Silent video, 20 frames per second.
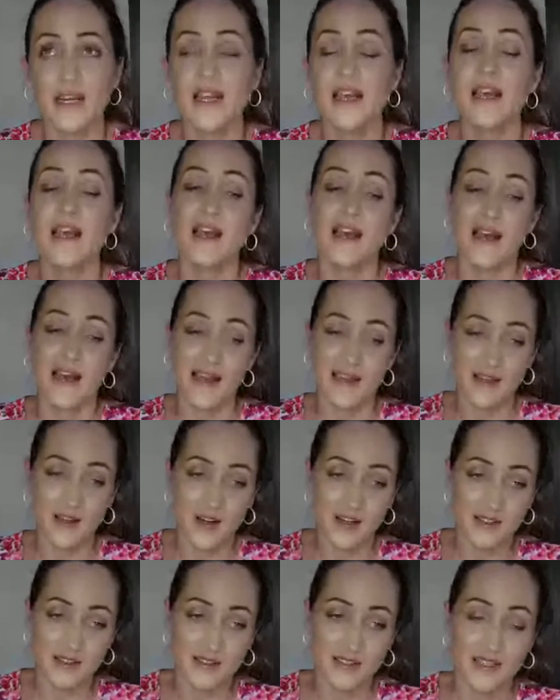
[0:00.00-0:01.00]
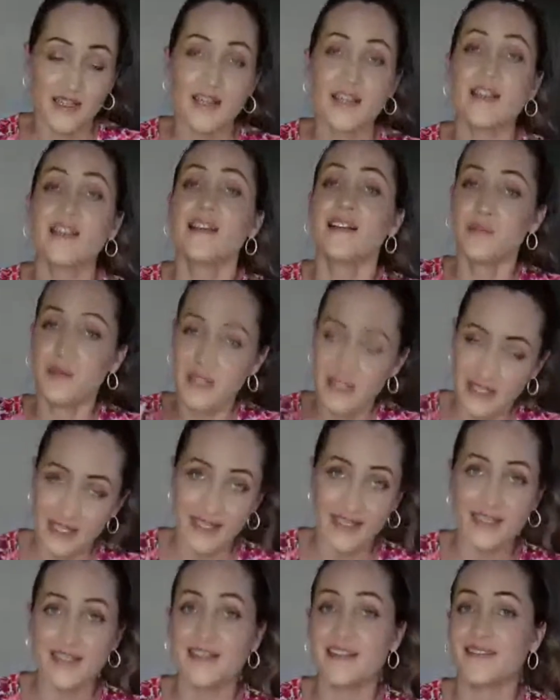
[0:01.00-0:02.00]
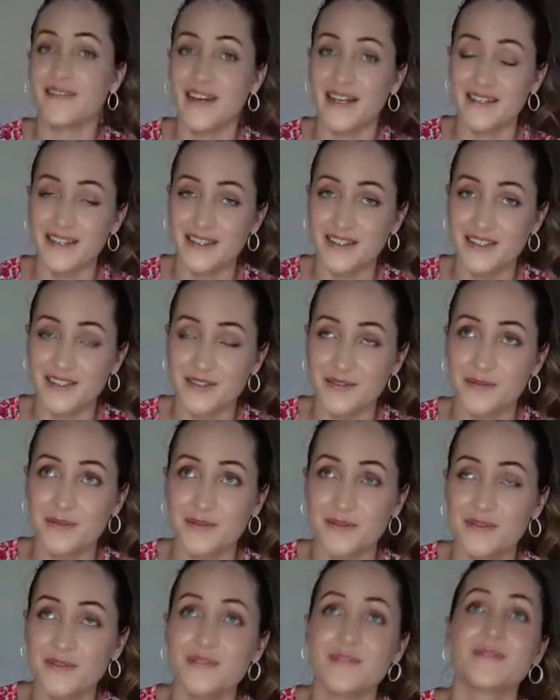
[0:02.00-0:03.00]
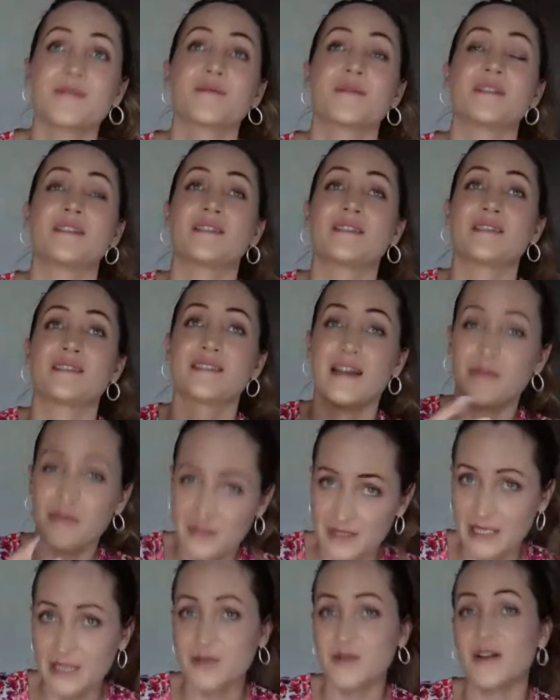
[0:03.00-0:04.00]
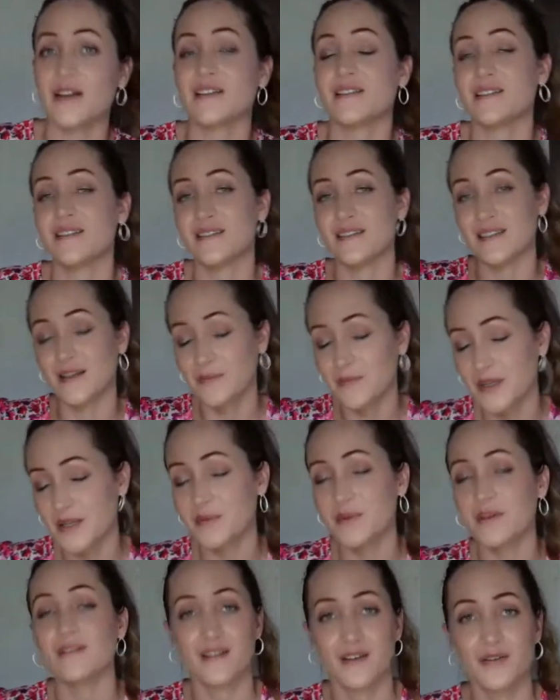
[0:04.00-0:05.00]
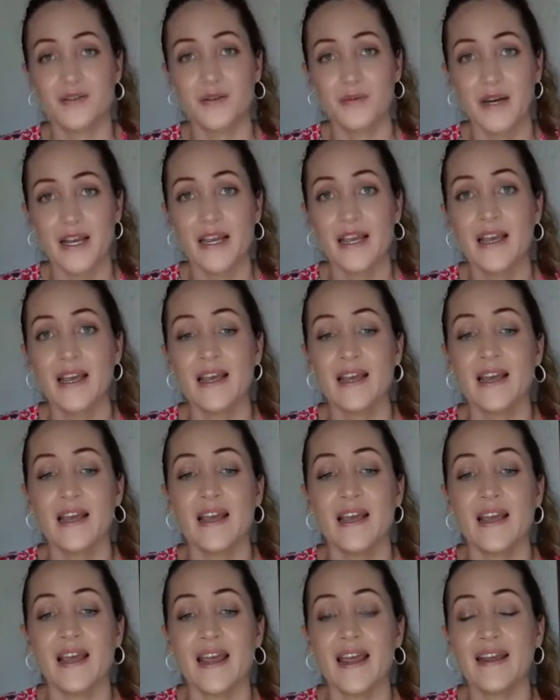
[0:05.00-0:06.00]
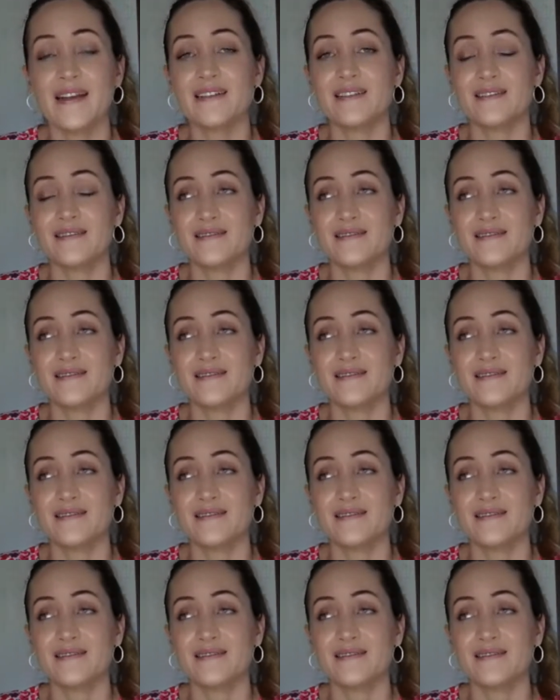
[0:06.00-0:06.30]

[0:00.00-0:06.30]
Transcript: I got a little bit taken advantage with some situations, some people along the way, and